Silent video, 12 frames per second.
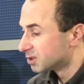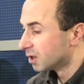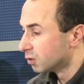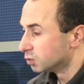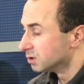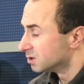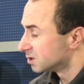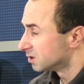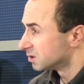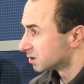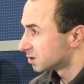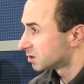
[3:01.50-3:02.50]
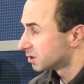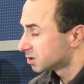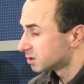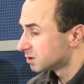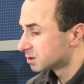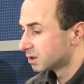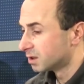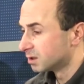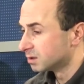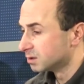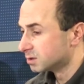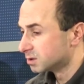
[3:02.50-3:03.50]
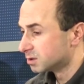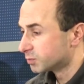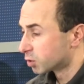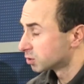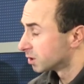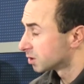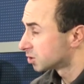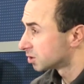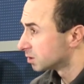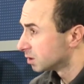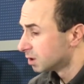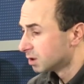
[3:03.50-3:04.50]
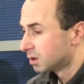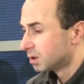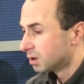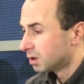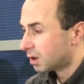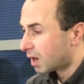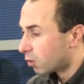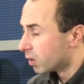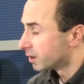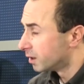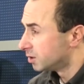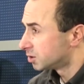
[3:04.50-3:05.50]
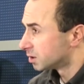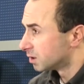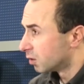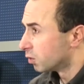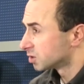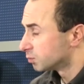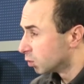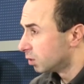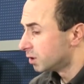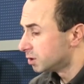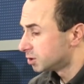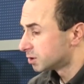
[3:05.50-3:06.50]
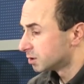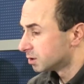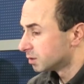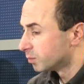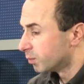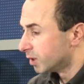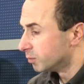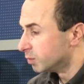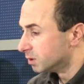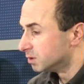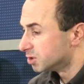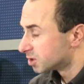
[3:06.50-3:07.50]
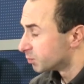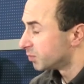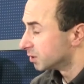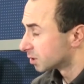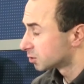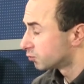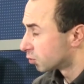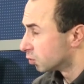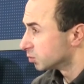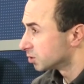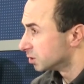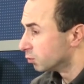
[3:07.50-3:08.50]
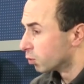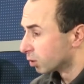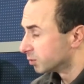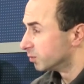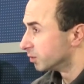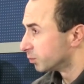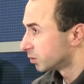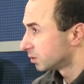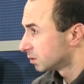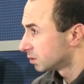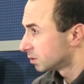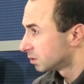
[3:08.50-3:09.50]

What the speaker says: Without these restrictions and this protection, our nation, our small nation, may be disappeared from the world map.